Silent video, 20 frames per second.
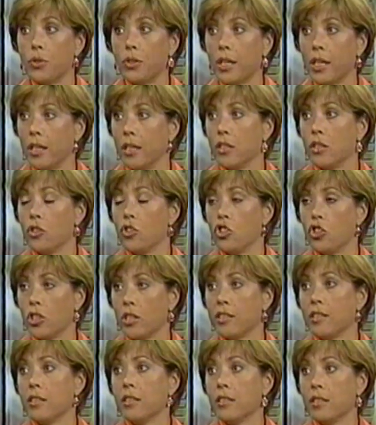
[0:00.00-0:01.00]
you said, is
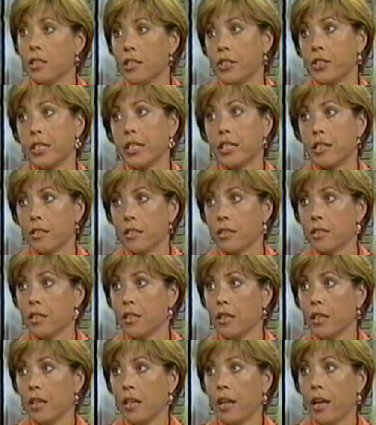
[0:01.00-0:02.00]
just as serious
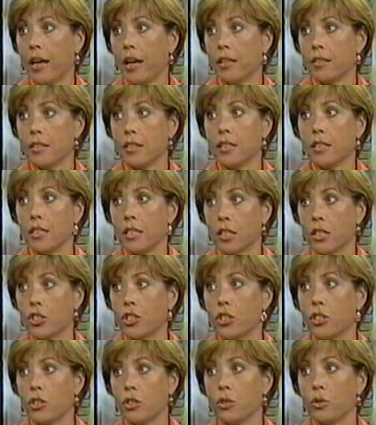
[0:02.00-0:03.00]
as an
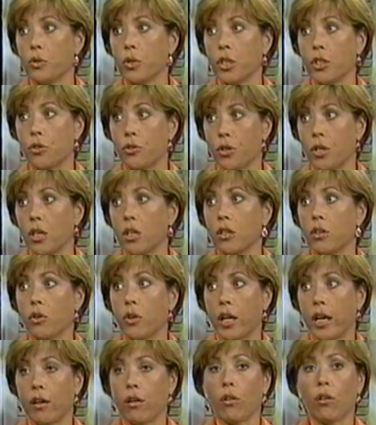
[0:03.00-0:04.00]
addiction to a drug
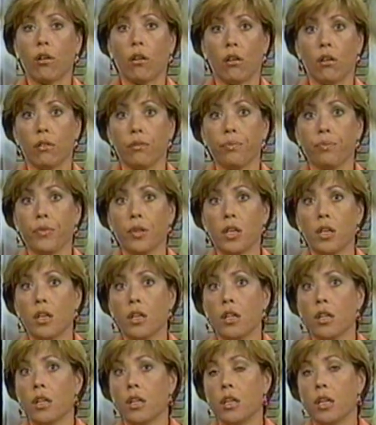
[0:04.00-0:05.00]
or alcohol.
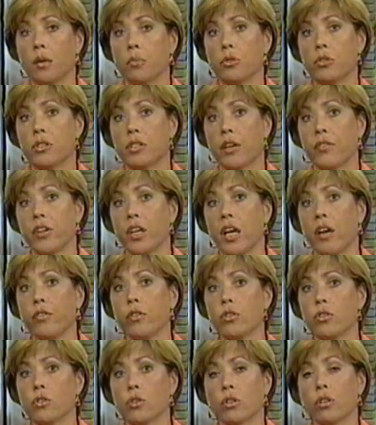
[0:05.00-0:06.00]
#7, have
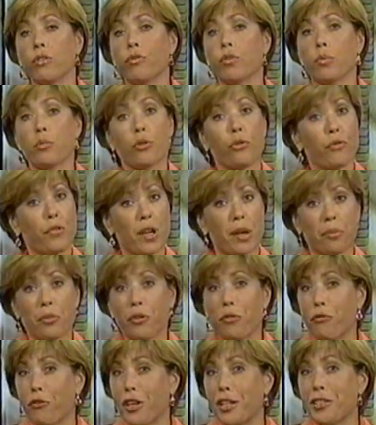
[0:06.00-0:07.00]
you stolen from your
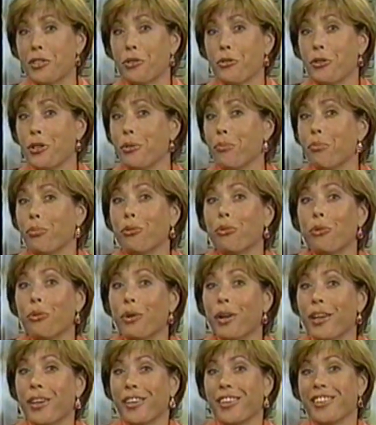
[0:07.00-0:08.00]
family, friends, or an
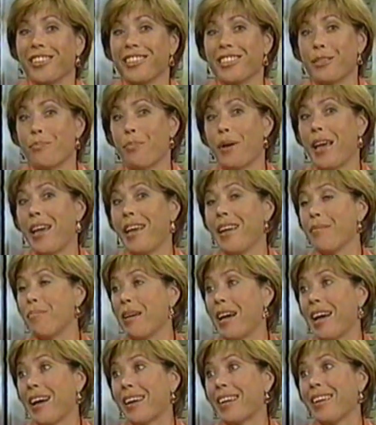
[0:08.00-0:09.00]
employer to pay
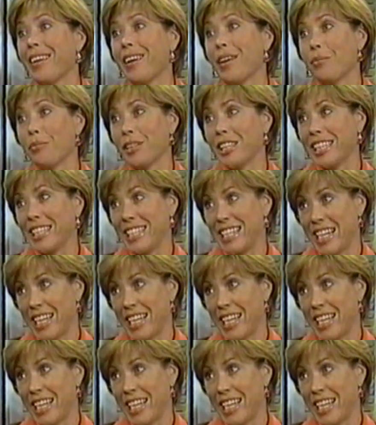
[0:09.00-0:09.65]
back gambling